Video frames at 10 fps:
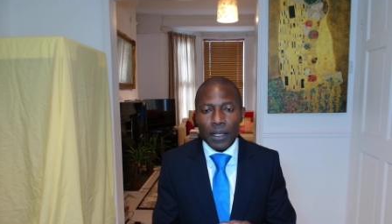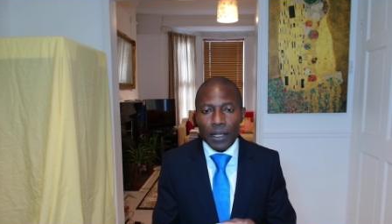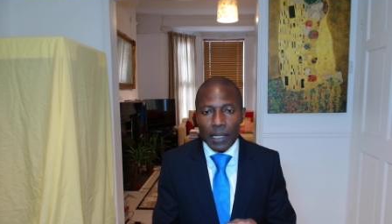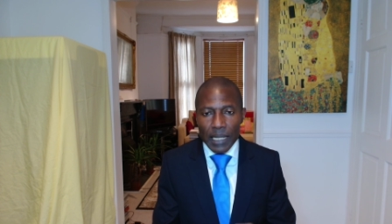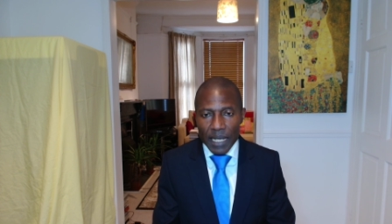
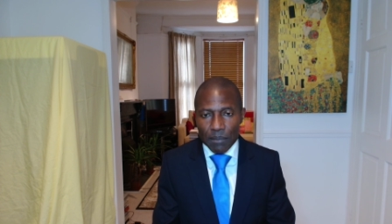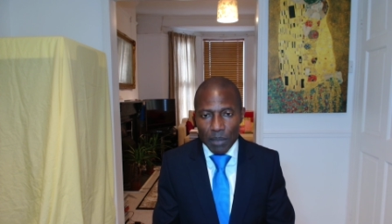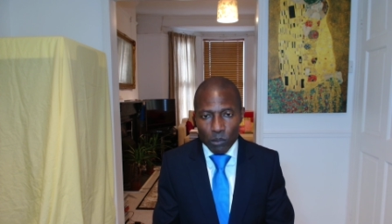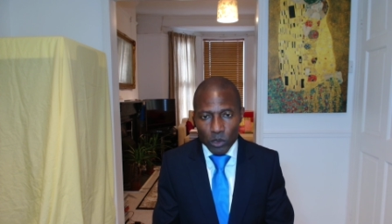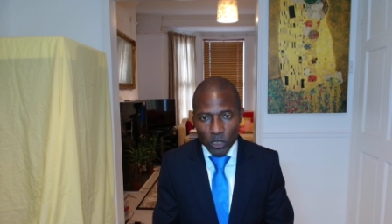Letby
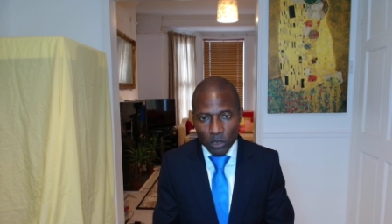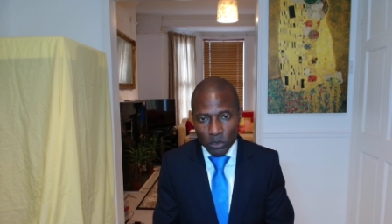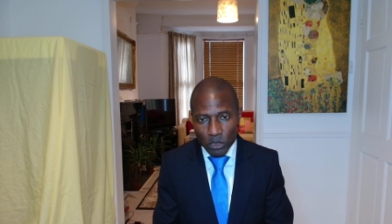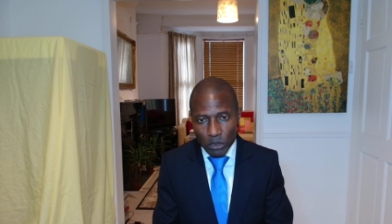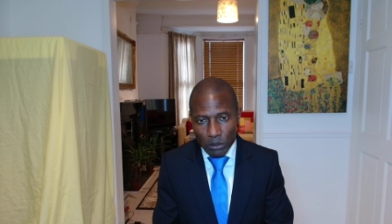was on
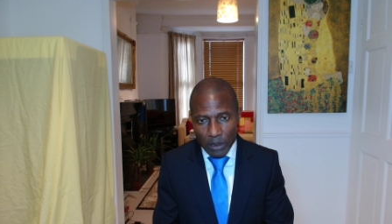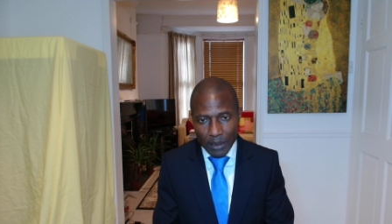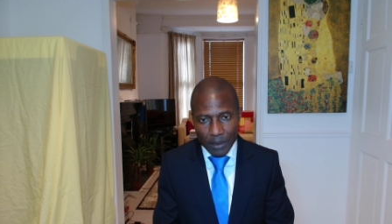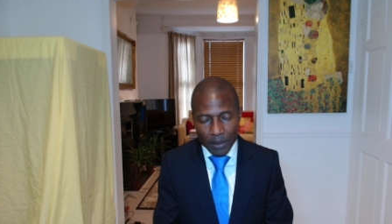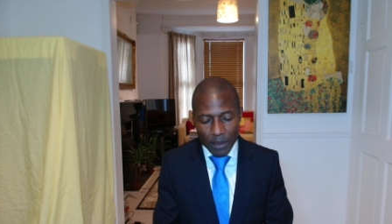
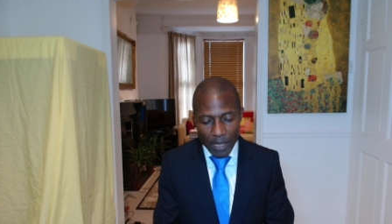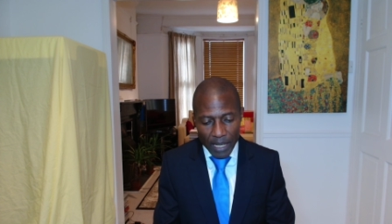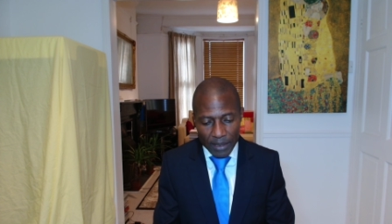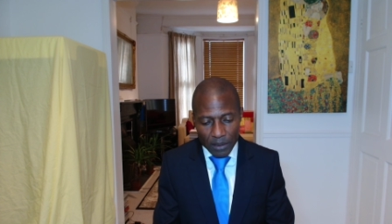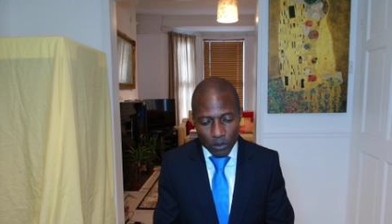duty."
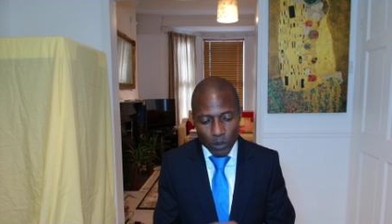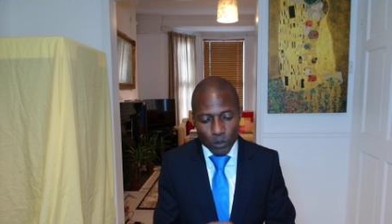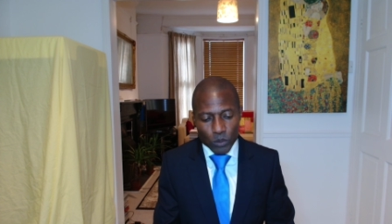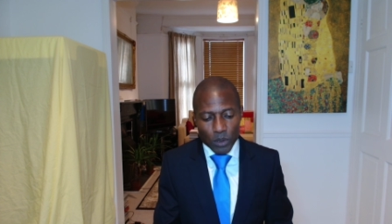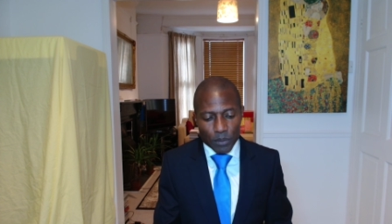End
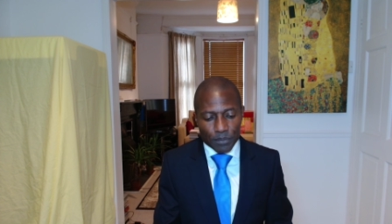quote.